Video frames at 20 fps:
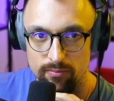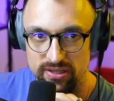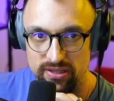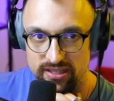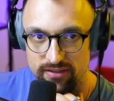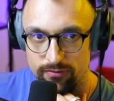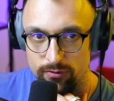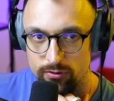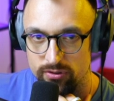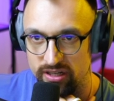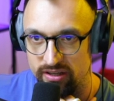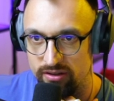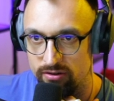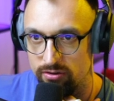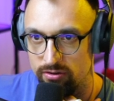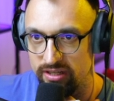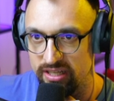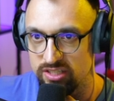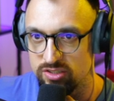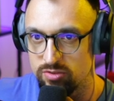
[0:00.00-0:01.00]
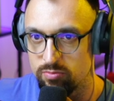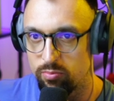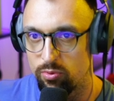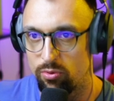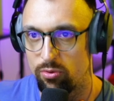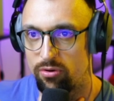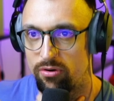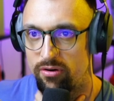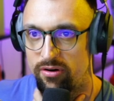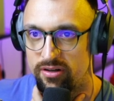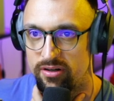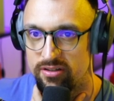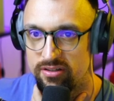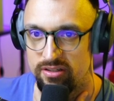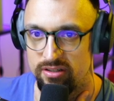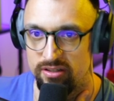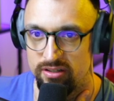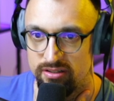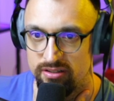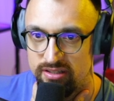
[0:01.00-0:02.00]
But if you click on Explore,
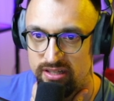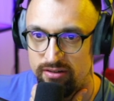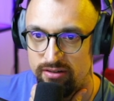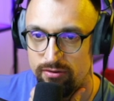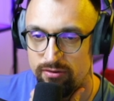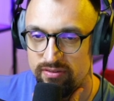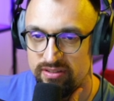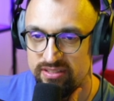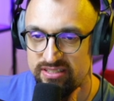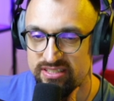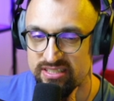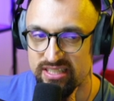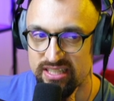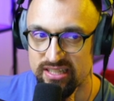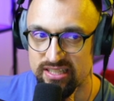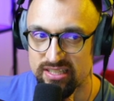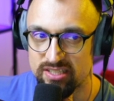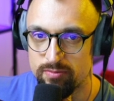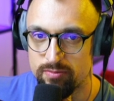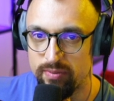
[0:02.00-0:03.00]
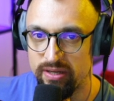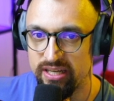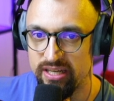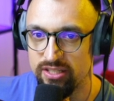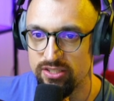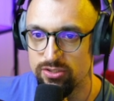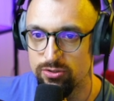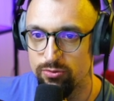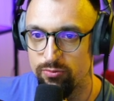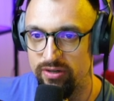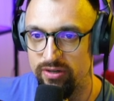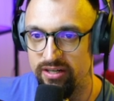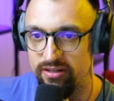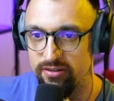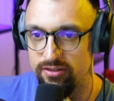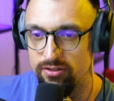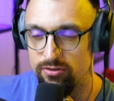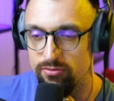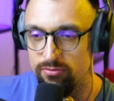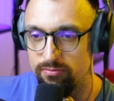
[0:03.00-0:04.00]
there you will see this page where
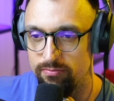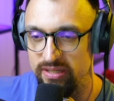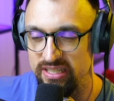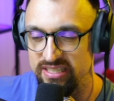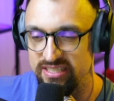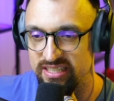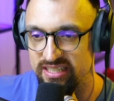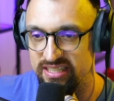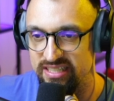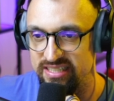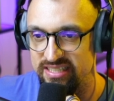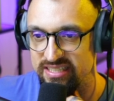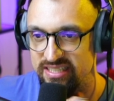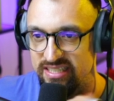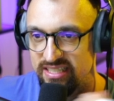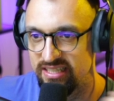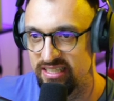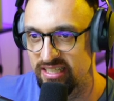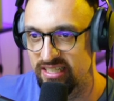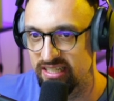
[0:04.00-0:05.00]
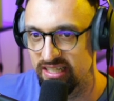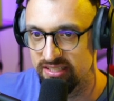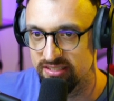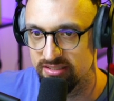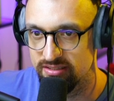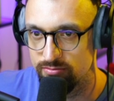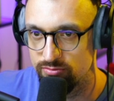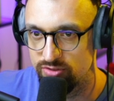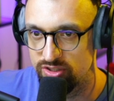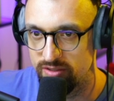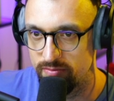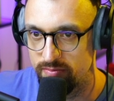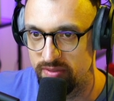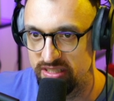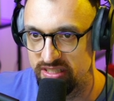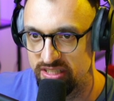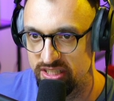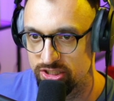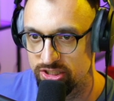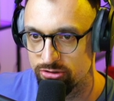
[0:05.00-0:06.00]
you basically see the custom
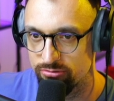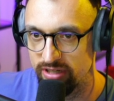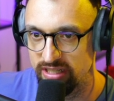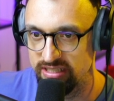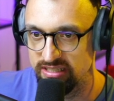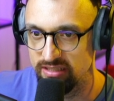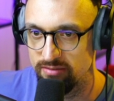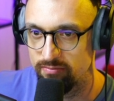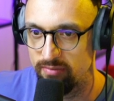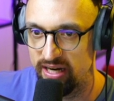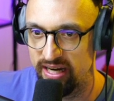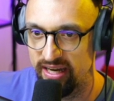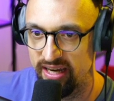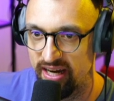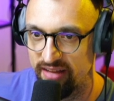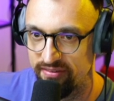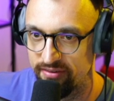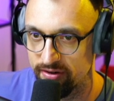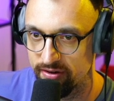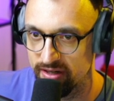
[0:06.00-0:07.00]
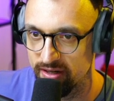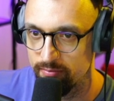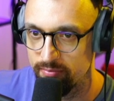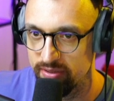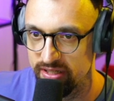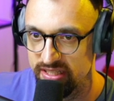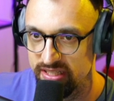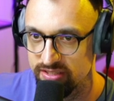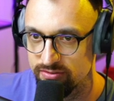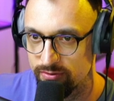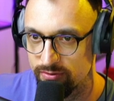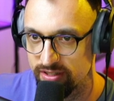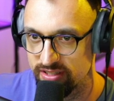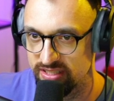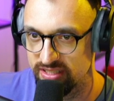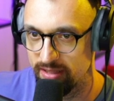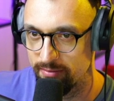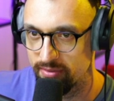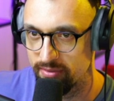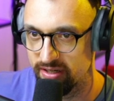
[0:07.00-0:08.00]
GPTs created by other companies, for
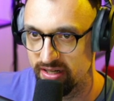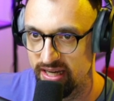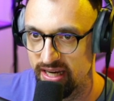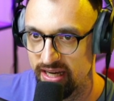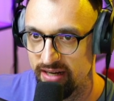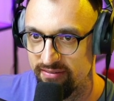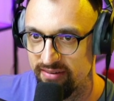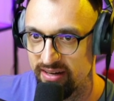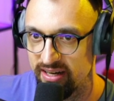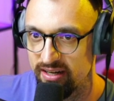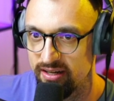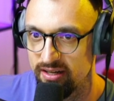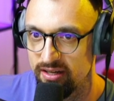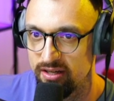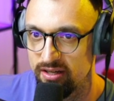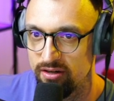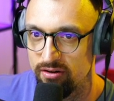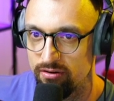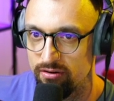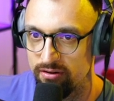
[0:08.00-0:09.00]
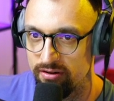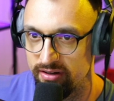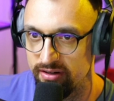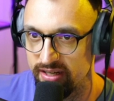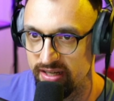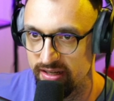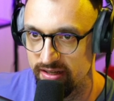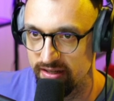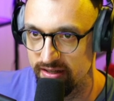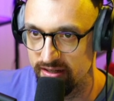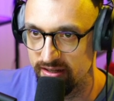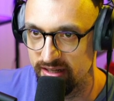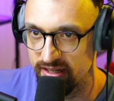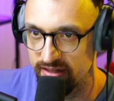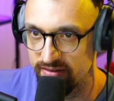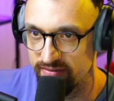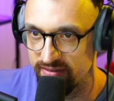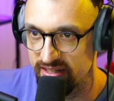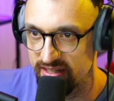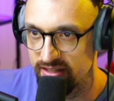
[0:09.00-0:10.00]
example, Canva or
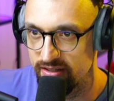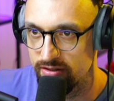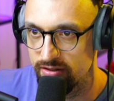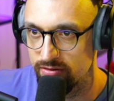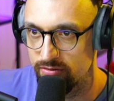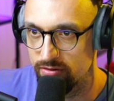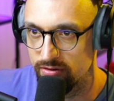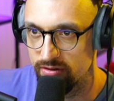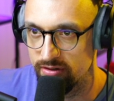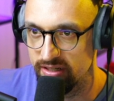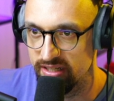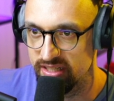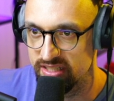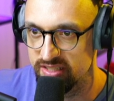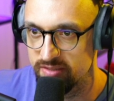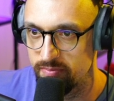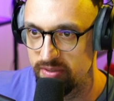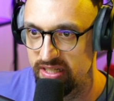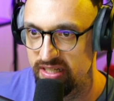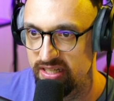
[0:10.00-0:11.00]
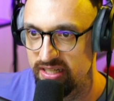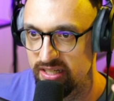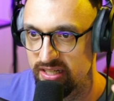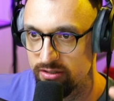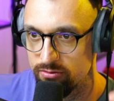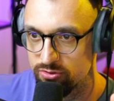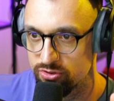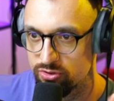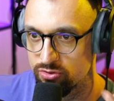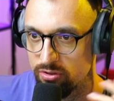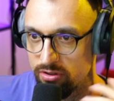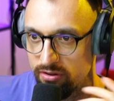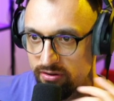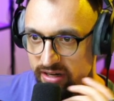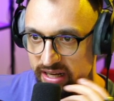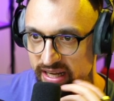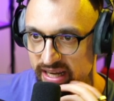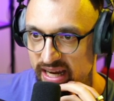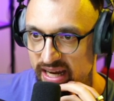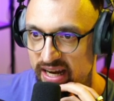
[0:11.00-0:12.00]
InVideo or Expedia or Scholar
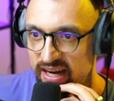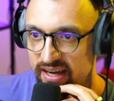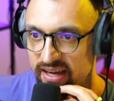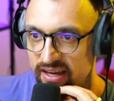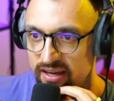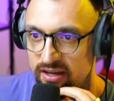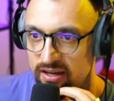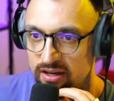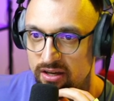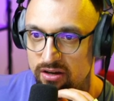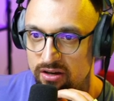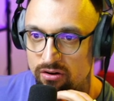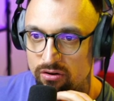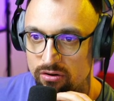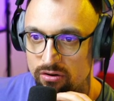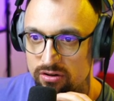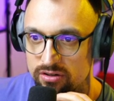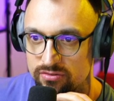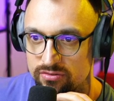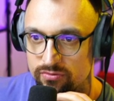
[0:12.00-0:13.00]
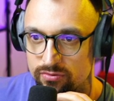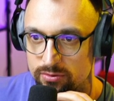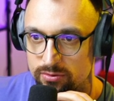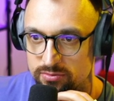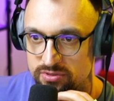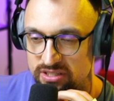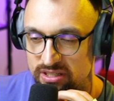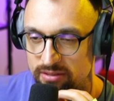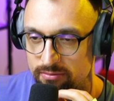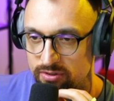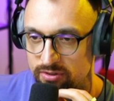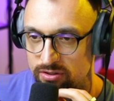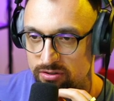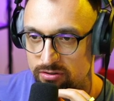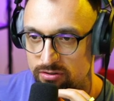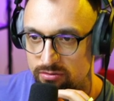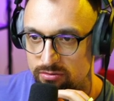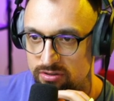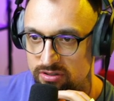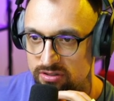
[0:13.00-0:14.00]
AI, or from some, you
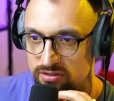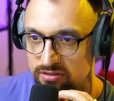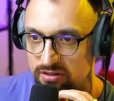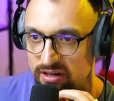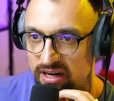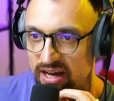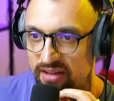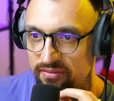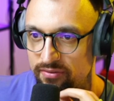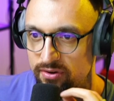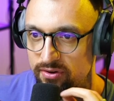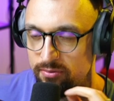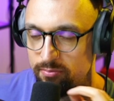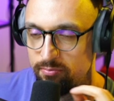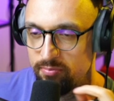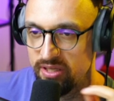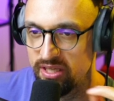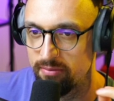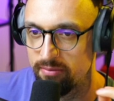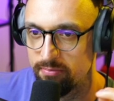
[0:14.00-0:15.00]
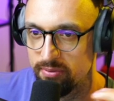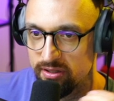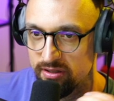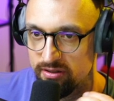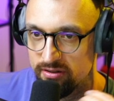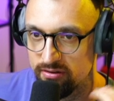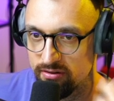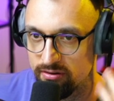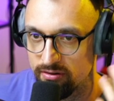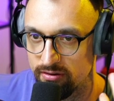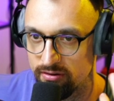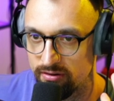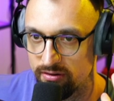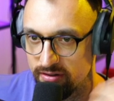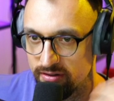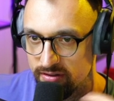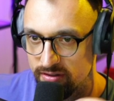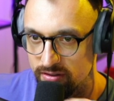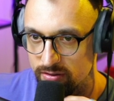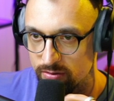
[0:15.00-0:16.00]
know, other people
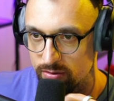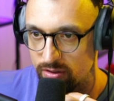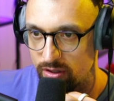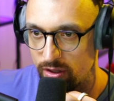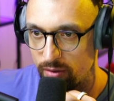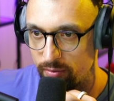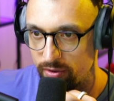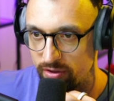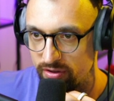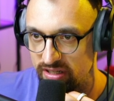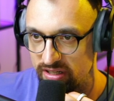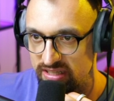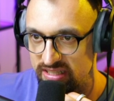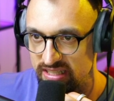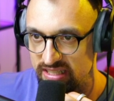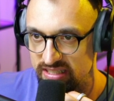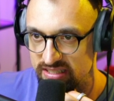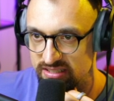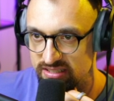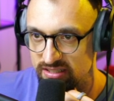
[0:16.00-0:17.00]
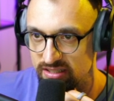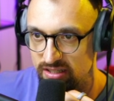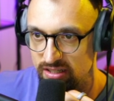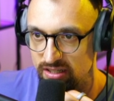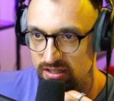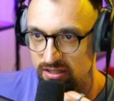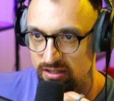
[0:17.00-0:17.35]
or, you know, communities,